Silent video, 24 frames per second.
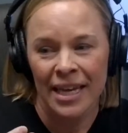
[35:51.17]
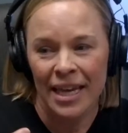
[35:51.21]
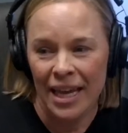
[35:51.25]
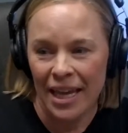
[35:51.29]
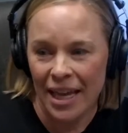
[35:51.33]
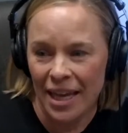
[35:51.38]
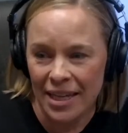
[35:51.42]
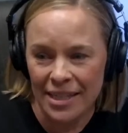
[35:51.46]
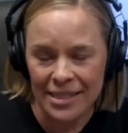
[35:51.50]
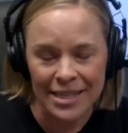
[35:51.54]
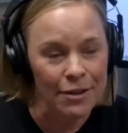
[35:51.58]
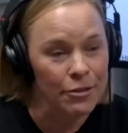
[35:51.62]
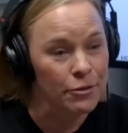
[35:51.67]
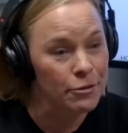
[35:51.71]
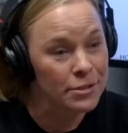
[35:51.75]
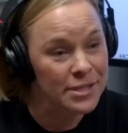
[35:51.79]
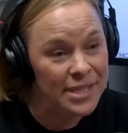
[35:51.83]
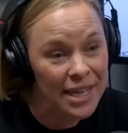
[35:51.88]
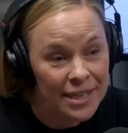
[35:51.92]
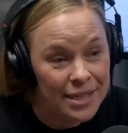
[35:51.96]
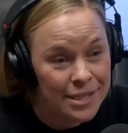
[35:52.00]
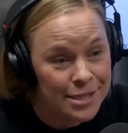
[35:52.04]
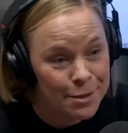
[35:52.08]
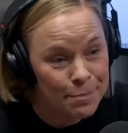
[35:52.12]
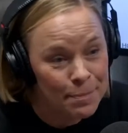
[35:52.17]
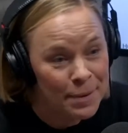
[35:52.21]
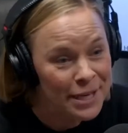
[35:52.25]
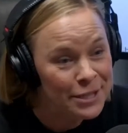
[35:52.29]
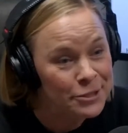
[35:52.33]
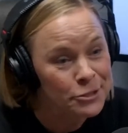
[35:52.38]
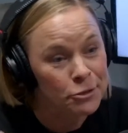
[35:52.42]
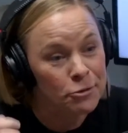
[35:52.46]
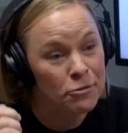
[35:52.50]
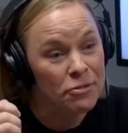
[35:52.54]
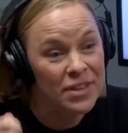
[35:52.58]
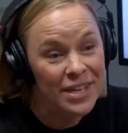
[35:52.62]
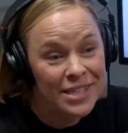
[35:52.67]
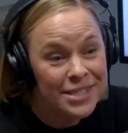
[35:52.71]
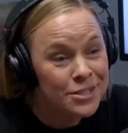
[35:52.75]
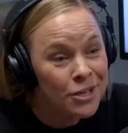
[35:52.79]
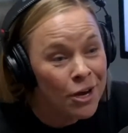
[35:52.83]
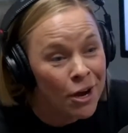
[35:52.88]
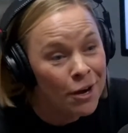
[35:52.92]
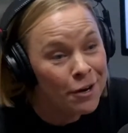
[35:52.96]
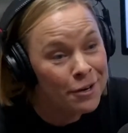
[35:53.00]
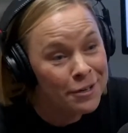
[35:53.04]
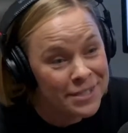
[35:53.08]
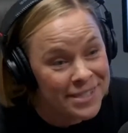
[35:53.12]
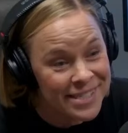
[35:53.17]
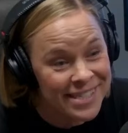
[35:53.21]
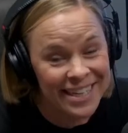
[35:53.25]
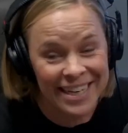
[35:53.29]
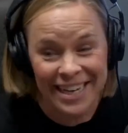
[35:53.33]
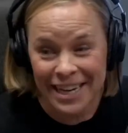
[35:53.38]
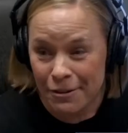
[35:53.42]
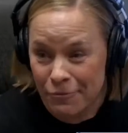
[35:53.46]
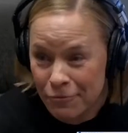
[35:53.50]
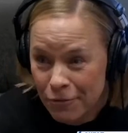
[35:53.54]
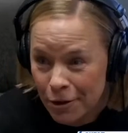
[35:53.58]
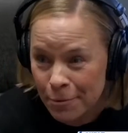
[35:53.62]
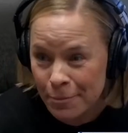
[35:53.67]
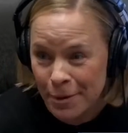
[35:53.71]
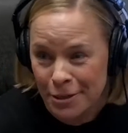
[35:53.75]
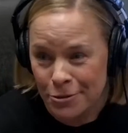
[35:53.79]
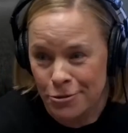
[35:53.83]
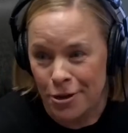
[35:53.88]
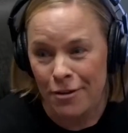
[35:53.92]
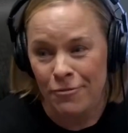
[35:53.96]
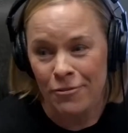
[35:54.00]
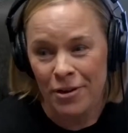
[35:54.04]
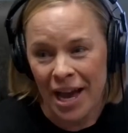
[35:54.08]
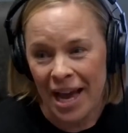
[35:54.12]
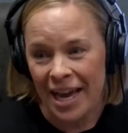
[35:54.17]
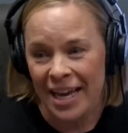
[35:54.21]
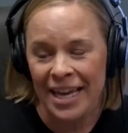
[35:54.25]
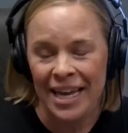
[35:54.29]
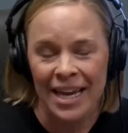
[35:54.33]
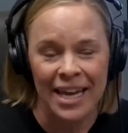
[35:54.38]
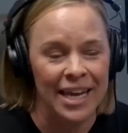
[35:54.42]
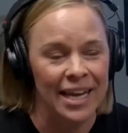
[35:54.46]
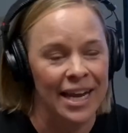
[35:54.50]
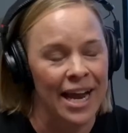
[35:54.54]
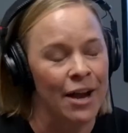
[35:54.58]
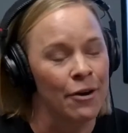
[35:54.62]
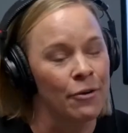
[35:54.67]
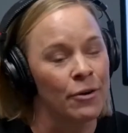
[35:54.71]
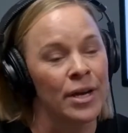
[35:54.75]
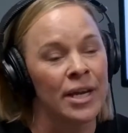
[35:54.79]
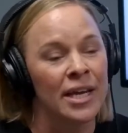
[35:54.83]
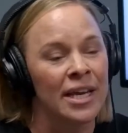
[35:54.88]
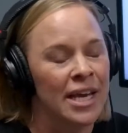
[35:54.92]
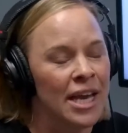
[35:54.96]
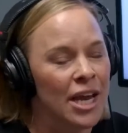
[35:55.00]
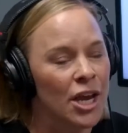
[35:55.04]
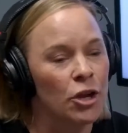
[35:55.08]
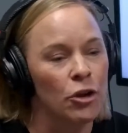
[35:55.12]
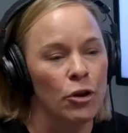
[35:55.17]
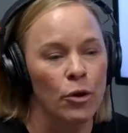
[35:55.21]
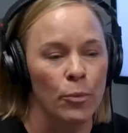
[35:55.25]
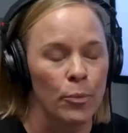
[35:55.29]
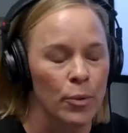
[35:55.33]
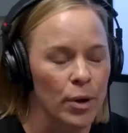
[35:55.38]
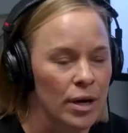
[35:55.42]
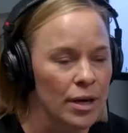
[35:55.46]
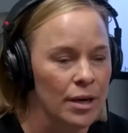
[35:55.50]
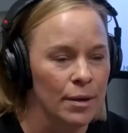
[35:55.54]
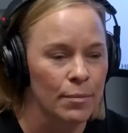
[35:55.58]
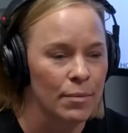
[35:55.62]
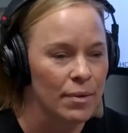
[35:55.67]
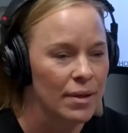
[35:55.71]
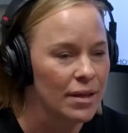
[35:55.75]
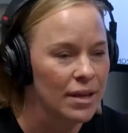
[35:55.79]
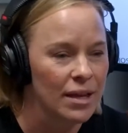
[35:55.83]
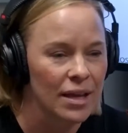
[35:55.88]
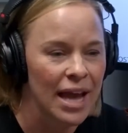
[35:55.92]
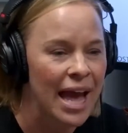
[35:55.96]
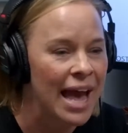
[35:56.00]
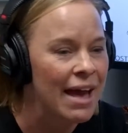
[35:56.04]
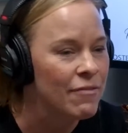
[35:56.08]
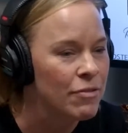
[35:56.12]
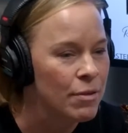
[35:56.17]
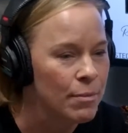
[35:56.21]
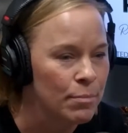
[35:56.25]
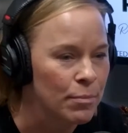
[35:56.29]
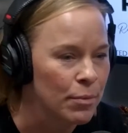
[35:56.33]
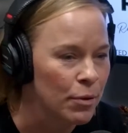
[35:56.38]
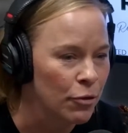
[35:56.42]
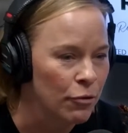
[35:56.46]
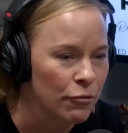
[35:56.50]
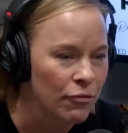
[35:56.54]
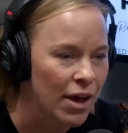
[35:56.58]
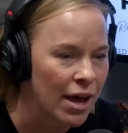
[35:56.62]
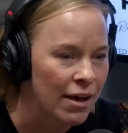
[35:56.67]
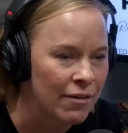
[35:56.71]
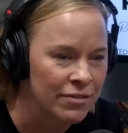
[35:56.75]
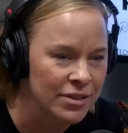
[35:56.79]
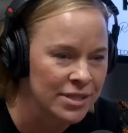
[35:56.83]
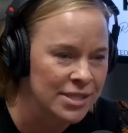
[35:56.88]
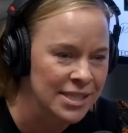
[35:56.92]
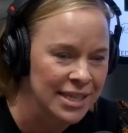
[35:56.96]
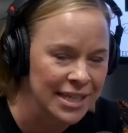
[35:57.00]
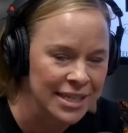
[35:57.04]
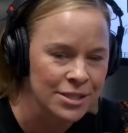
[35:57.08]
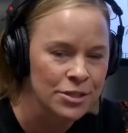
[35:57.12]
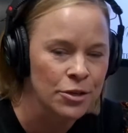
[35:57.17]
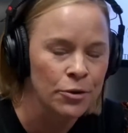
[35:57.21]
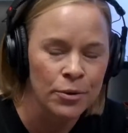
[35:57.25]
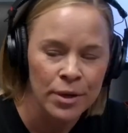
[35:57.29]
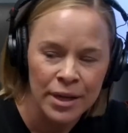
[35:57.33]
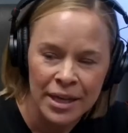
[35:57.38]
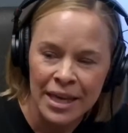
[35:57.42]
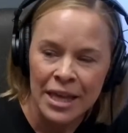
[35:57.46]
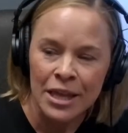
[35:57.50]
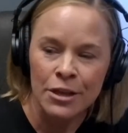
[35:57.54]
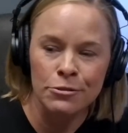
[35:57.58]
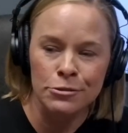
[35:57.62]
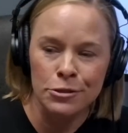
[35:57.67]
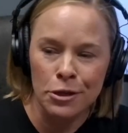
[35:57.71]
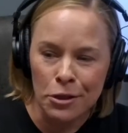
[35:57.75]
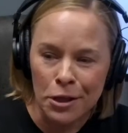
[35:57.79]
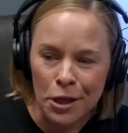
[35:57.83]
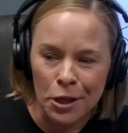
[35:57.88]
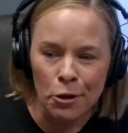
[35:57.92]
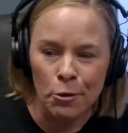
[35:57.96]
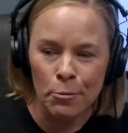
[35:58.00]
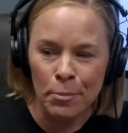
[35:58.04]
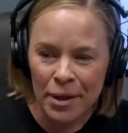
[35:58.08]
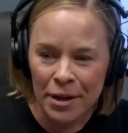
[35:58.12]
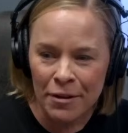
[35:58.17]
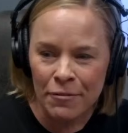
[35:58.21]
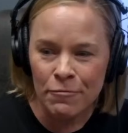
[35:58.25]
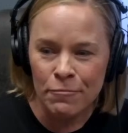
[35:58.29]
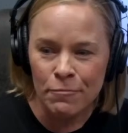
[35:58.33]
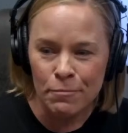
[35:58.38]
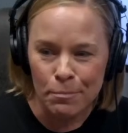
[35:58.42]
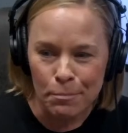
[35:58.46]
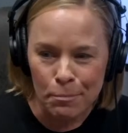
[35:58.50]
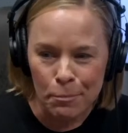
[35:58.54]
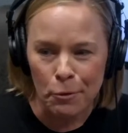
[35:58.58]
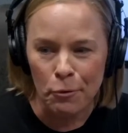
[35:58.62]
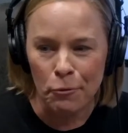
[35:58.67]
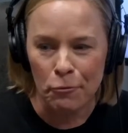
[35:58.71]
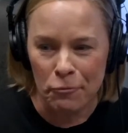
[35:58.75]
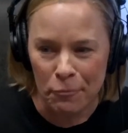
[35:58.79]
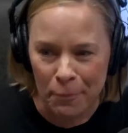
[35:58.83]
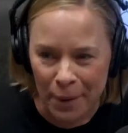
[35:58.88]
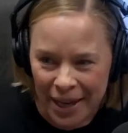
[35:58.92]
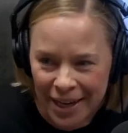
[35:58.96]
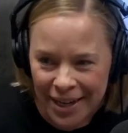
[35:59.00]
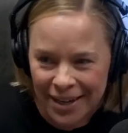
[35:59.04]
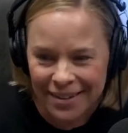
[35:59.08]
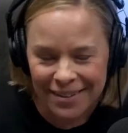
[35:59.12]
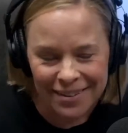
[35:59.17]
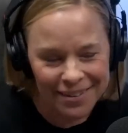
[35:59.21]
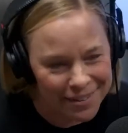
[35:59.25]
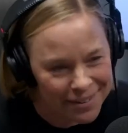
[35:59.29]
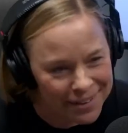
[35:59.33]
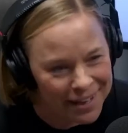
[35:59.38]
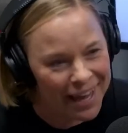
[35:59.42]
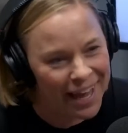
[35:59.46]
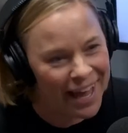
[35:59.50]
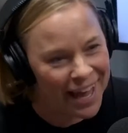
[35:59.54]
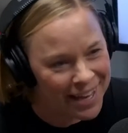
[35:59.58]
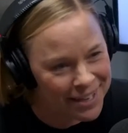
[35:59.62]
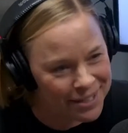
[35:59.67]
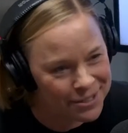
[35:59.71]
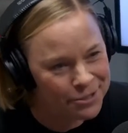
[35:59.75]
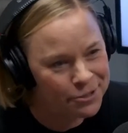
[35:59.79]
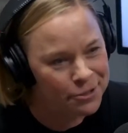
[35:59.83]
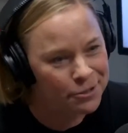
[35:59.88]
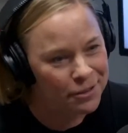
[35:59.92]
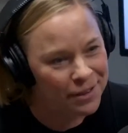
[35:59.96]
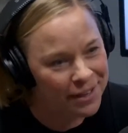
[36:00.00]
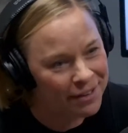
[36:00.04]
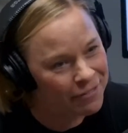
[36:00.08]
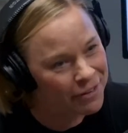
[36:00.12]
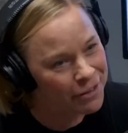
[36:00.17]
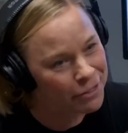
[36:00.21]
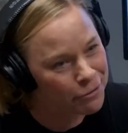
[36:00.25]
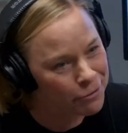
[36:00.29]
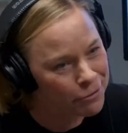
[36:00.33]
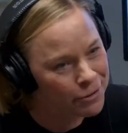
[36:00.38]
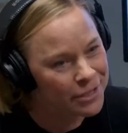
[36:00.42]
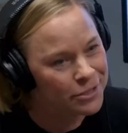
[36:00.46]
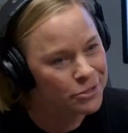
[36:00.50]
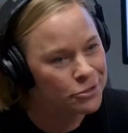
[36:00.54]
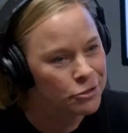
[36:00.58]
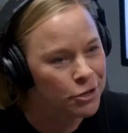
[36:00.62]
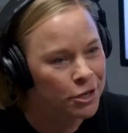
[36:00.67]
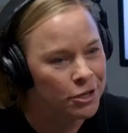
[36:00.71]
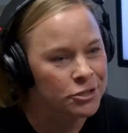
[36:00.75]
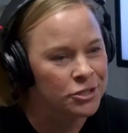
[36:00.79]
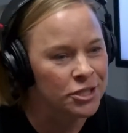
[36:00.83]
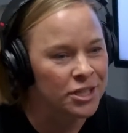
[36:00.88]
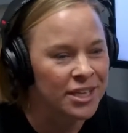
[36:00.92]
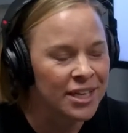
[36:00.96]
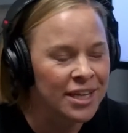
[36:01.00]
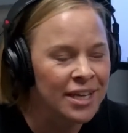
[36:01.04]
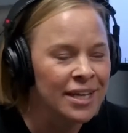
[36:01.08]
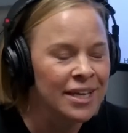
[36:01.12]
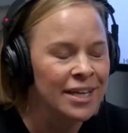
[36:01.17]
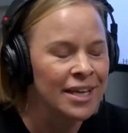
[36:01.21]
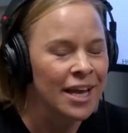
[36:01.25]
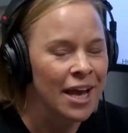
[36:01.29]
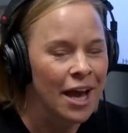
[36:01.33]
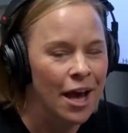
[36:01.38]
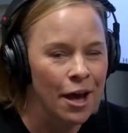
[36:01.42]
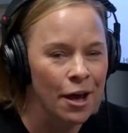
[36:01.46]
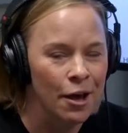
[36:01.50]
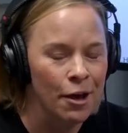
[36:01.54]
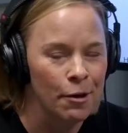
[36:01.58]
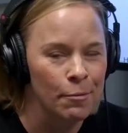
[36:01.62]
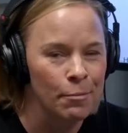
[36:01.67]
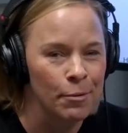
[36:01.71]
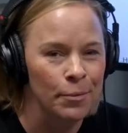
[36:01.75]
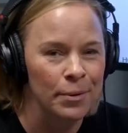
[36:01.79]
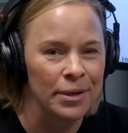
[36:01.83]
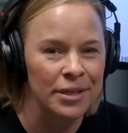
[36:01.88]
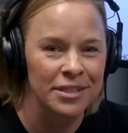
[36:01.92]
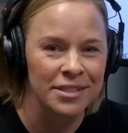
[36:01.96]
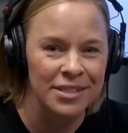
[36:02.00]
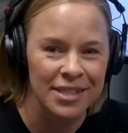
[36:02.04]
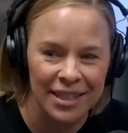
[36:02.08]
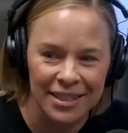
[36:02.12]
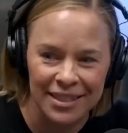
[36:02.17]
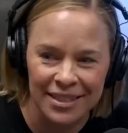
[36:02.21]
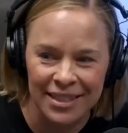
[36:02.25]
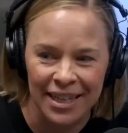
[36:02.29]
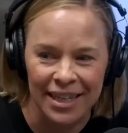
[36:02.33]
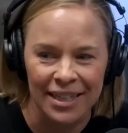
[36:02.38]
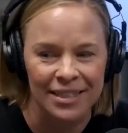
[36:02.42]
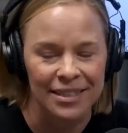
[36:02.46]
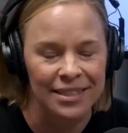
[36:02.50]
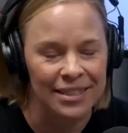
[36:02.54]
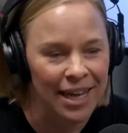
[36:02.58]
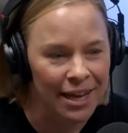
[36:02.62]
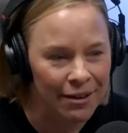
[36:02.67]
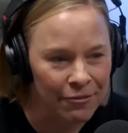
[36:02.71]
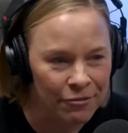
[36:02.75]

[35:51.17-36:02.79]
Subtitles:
get us out there, send us a picture. This car is sitting in front of my driveway. I can't get out. And we're going to have them move, obviously. So there's a little bit of movement as you're living through construction. But we just like to say it's not